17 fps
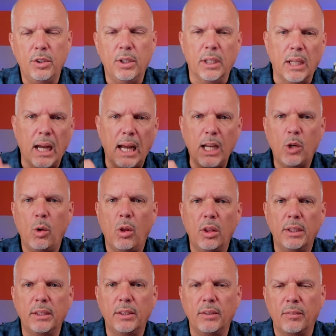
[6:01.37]
You get a high
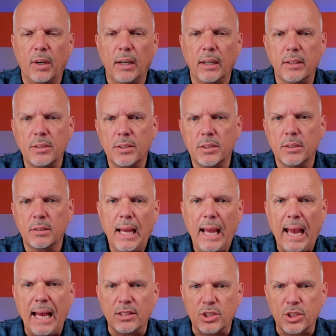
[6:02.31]
quality device,
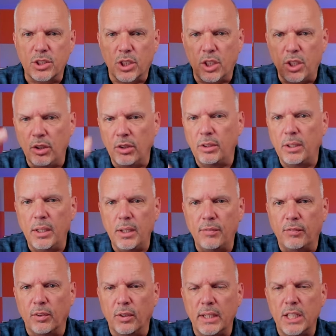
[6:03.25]
adds
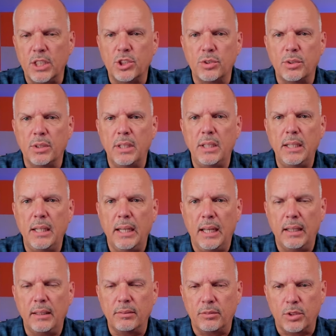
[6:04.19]
security for entry
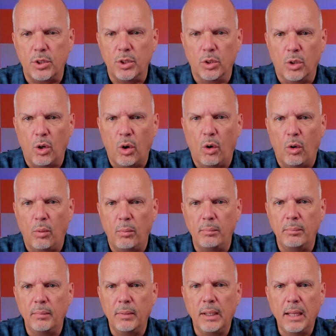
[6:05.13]
to your
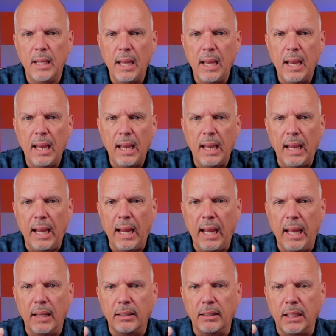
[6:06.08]
home,
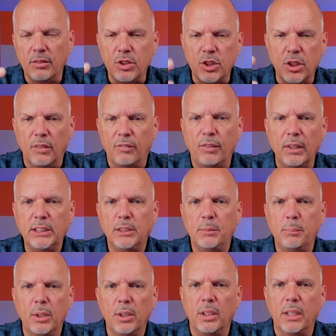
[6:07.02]
and gives you the
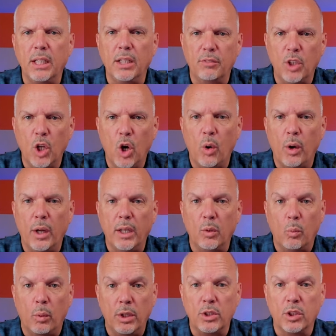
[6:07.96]
flexibility of
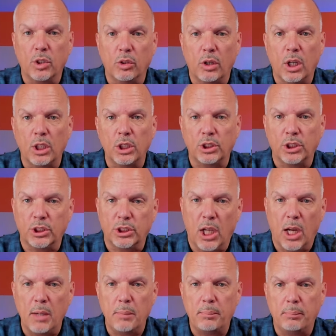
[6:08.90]
knowing when your garage is
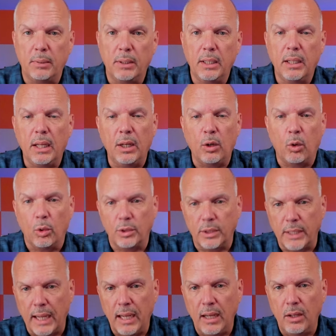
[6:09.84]
up or
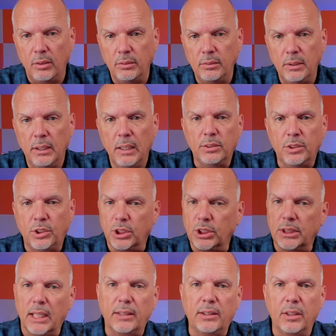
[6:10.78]
down.
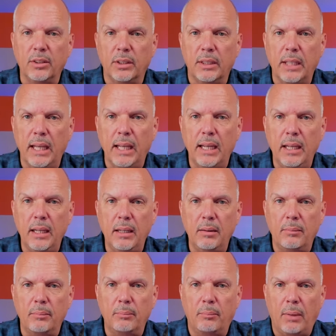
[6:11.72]
Just like the other
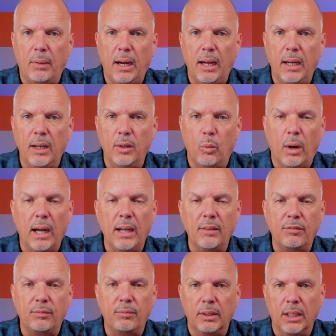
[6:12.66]
day, my
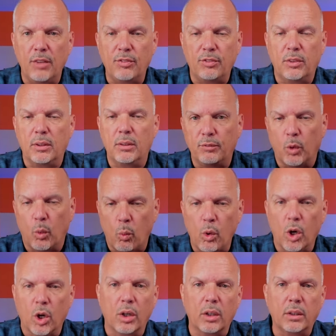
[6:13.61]
wife left for
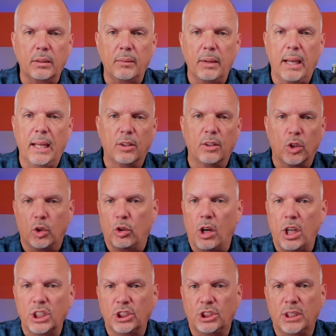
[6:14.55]
work and the
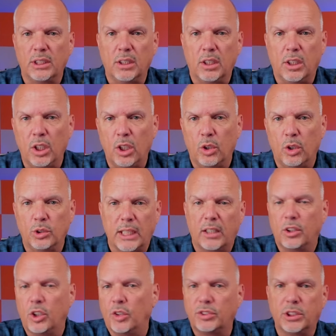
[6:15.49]
garage didn't close. I
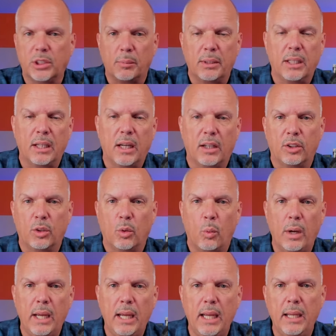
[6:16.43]
don't know if something got in
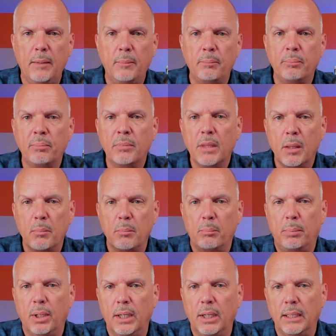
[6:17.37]
the way,
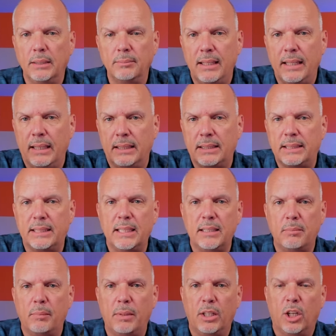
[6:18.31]
but it
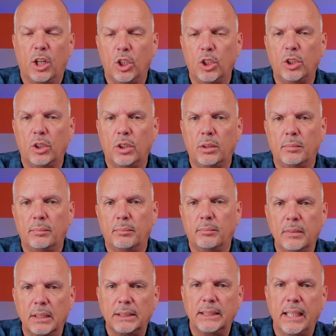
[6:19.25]
sent me an alert
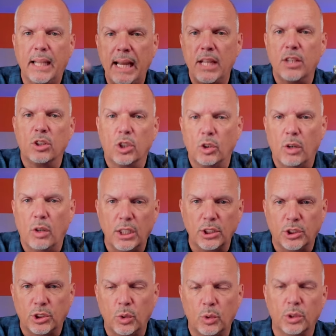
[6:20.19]
that said, hey, your
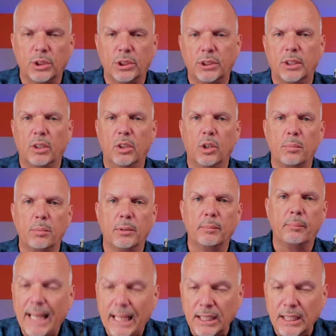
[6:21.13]
garage door is still open.